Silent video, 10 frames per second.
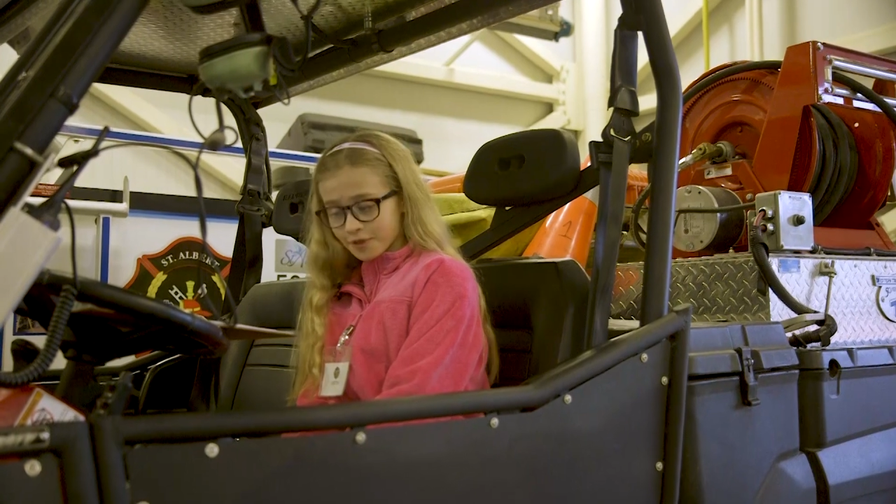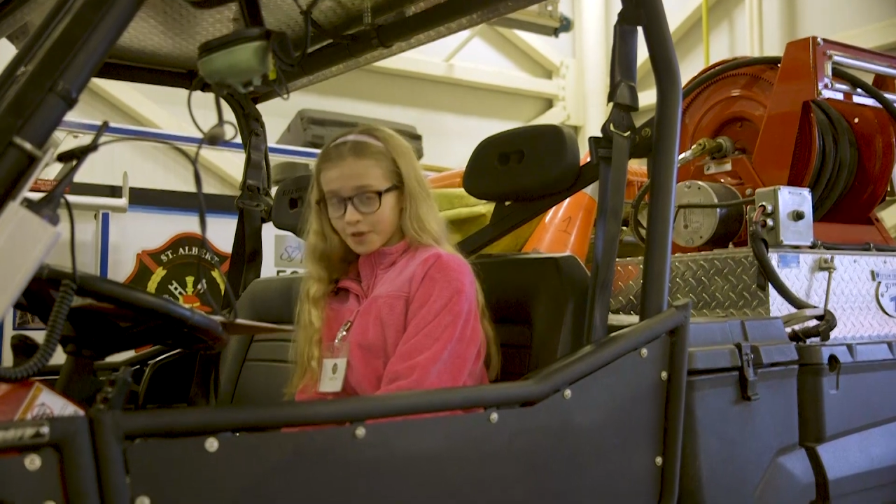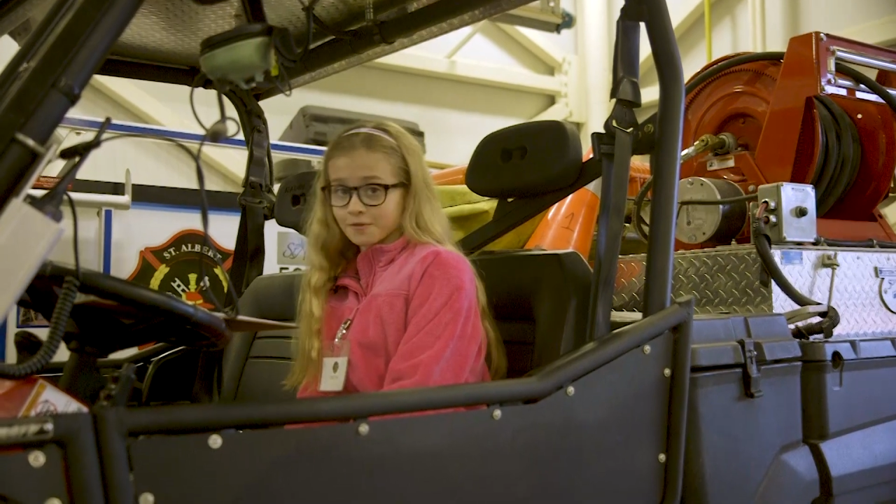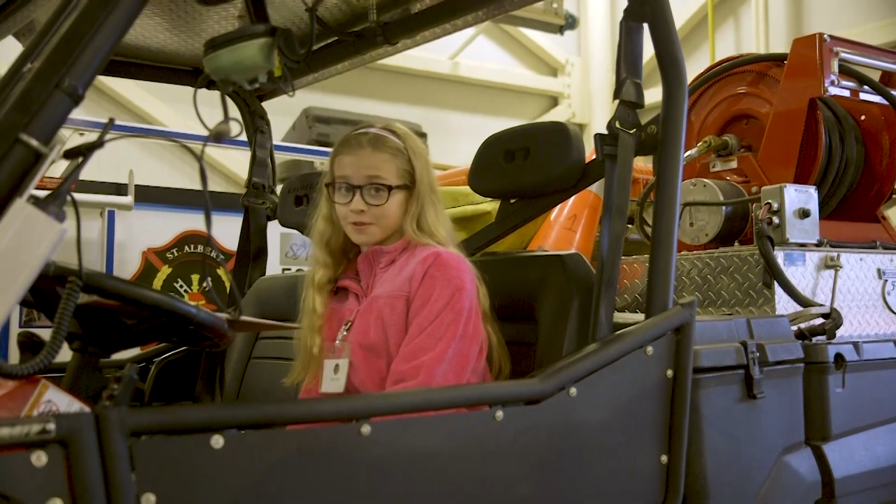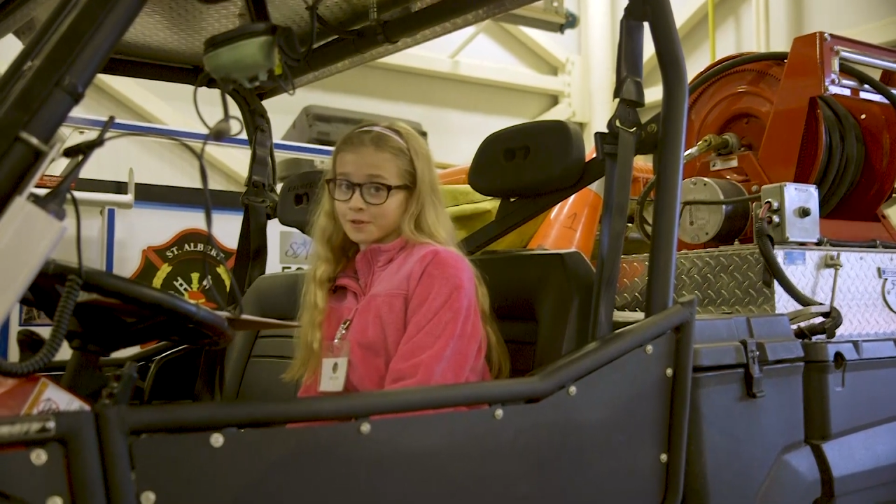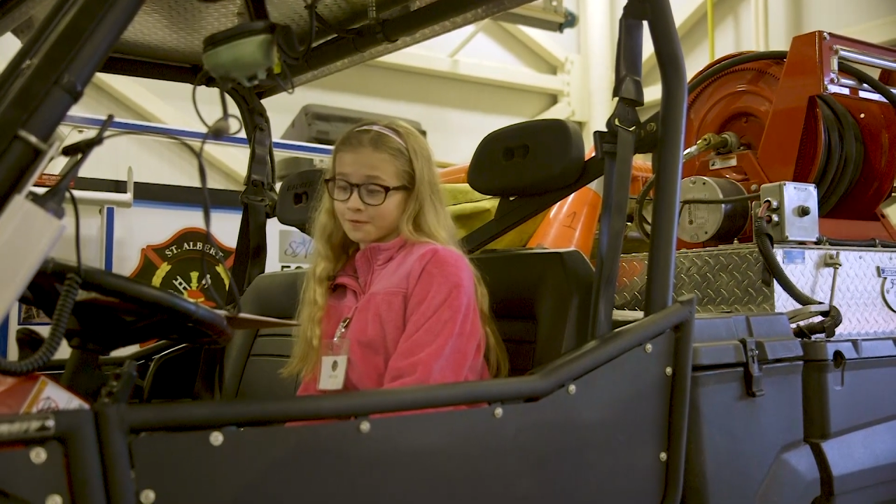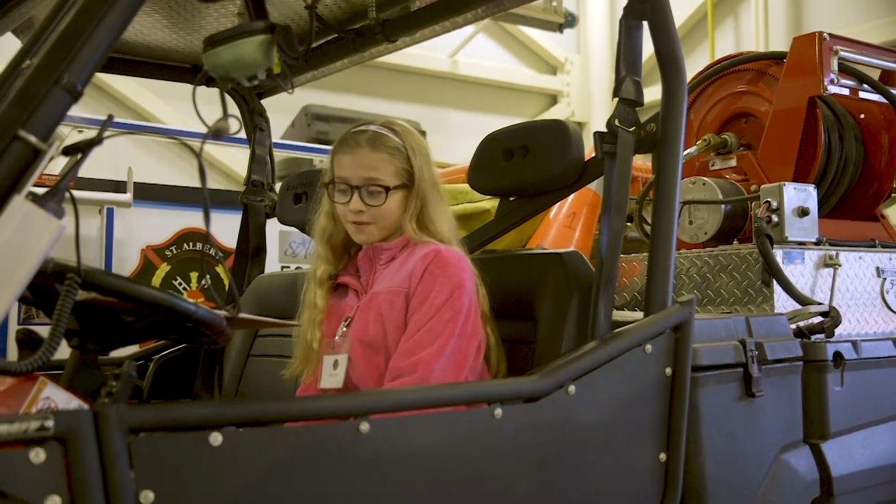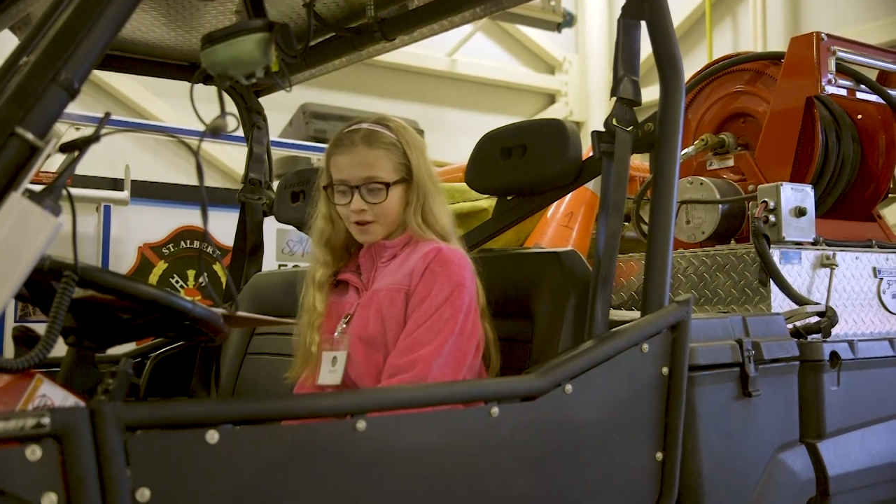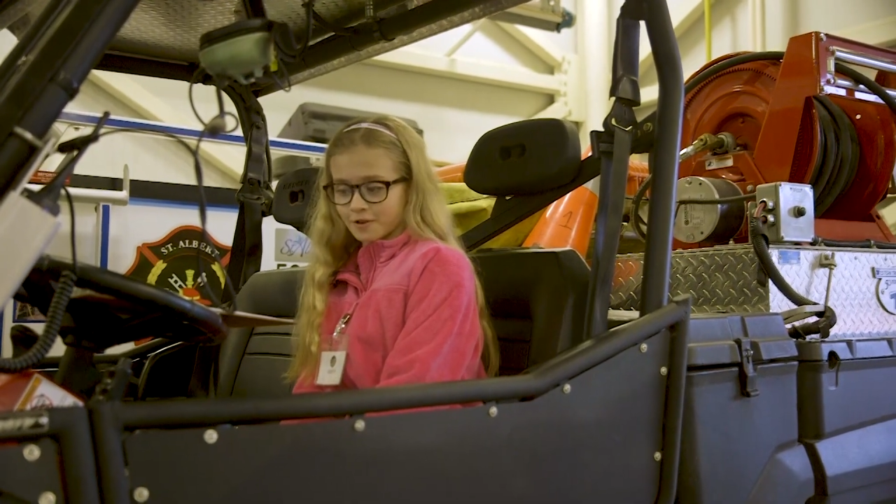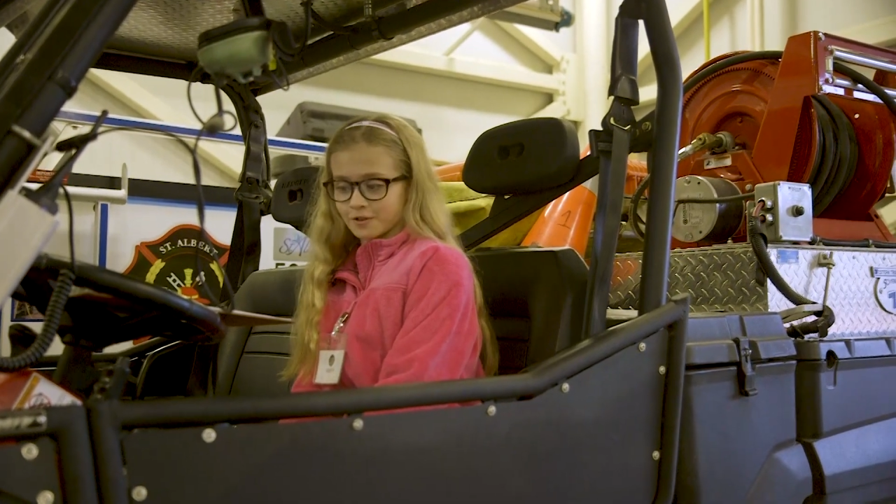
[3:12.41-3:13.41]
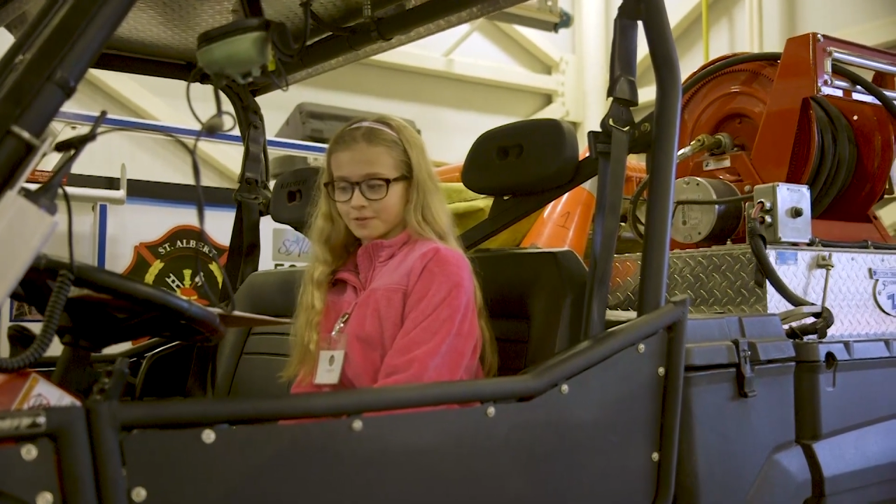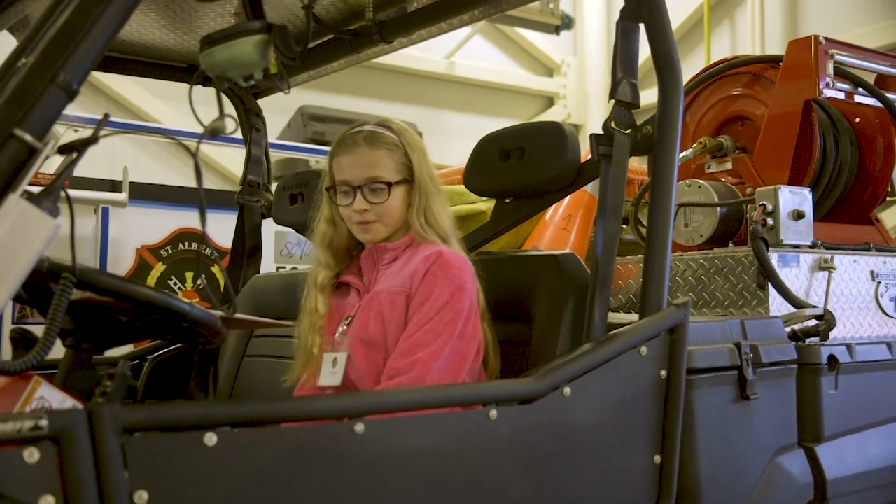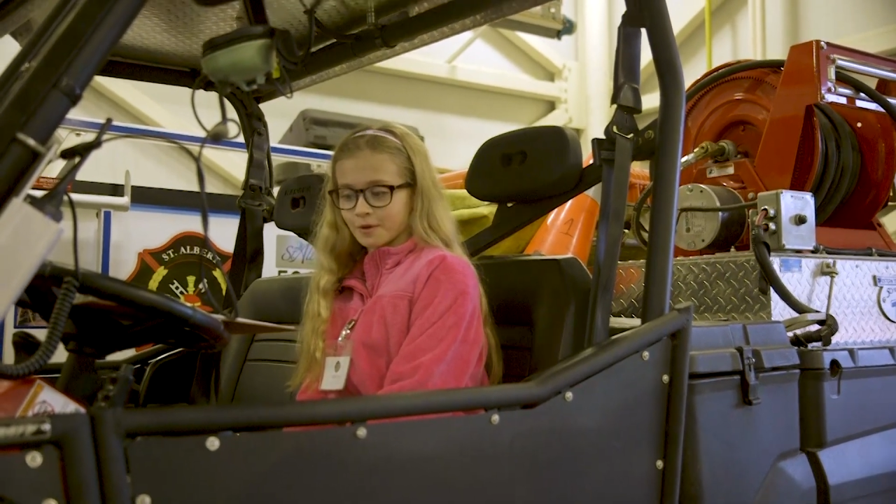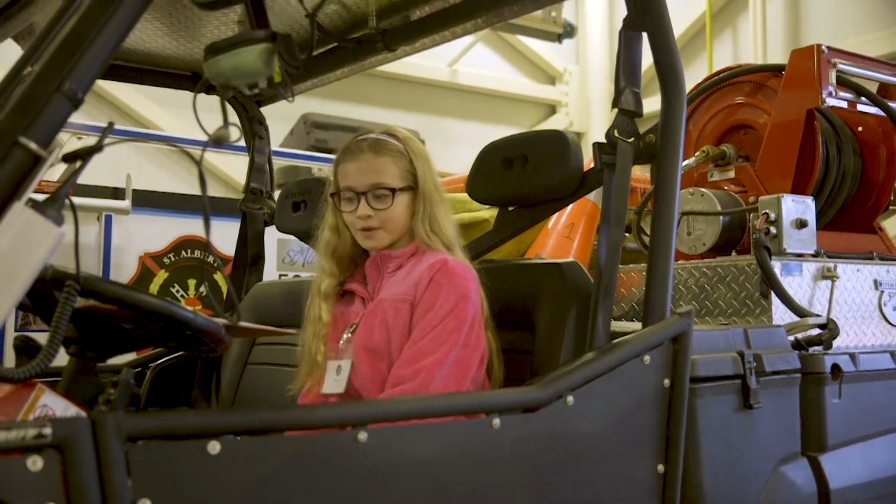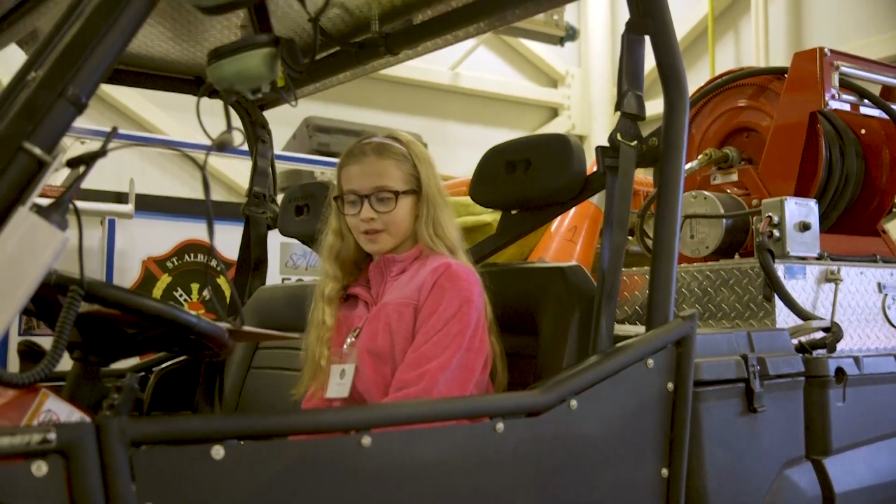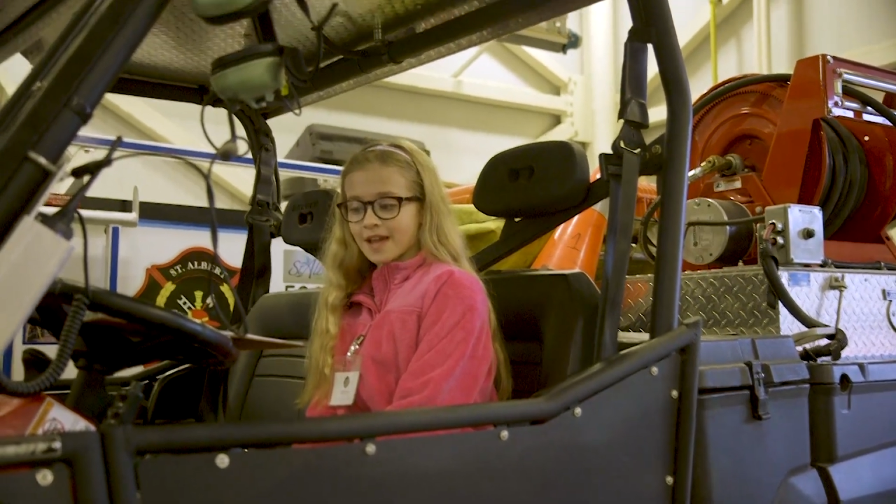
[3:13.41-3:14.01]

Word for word: there if there's fire or smoke